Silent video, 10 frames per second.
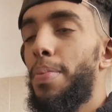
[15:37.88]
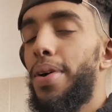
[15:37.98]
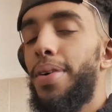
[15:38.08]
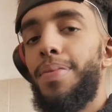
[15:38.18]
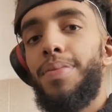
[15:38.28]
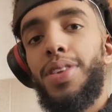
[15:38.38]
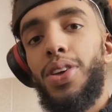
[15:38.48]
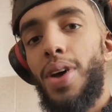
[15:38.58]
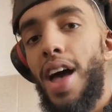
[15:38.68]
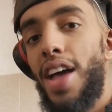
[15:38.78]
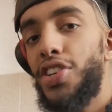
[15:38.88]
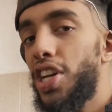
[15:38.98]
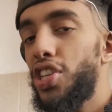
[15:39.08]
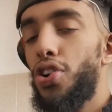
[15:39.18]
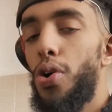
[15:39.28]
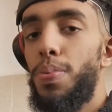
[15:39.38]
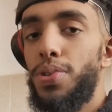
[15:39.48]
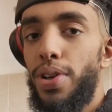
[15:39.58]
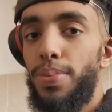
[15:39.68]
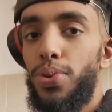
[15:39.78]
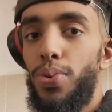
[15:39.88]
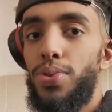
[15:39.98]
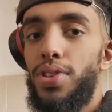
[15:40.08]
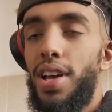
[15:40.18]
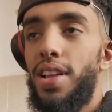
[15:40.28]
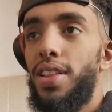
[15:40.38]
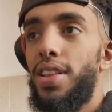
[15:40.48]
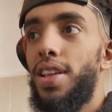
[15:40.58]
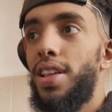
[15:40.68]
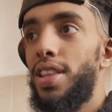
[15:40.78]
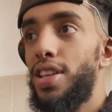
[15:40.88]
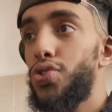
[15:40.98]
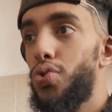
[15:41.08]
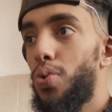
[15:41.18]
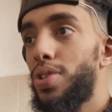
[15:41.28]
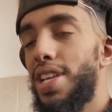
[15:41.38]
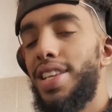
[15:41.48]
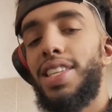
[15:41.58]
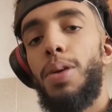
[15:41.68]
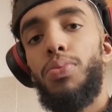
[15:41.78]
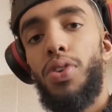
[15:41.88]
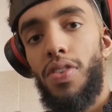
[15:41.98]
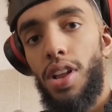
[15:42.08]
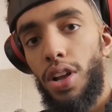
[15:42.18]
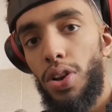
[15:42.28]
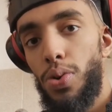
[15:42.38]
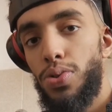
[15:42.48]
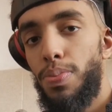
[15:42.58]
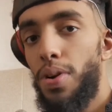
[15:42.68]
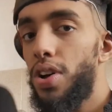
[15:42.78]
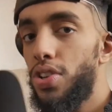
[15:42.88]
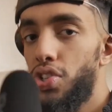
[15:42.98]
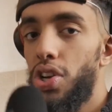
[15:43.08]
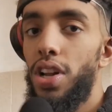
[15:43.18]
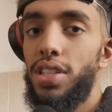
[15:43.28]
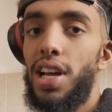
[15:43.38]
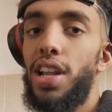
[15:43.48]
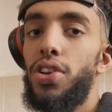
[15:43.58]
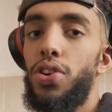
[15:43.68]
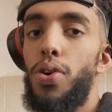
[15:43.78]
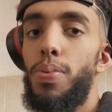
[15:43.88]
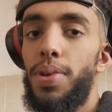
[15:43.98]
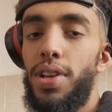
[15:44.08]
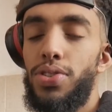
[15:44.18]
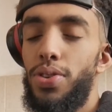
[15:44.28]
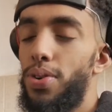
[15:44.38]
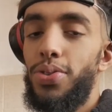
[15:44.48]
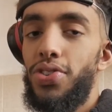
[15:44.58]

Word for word: But you know, education opens up doors, and this door is temporarily closed, but inshallah ta'ala you're gonna open it, so don't